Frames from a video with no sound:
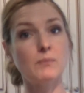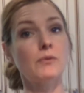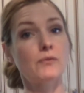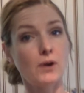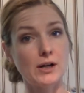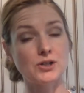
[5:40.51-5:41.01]

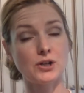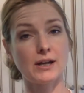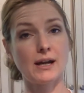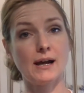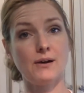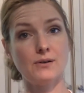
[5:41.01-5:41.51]
Before I took
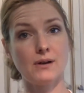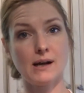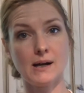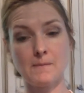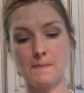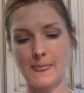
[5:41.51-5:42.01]
it out,
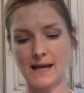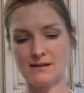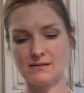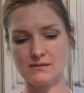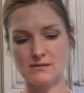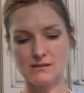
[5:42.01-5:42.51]

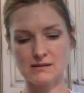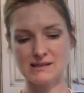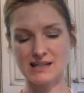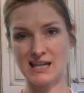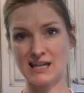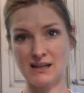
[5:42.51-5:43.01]
that
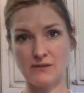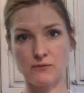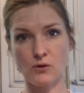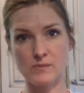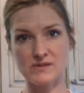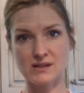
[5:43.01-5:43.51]
skin that
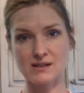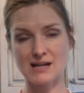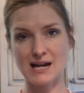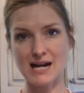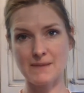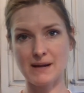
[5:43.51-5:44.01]
forms on the
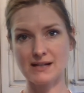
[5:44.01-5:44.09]
top,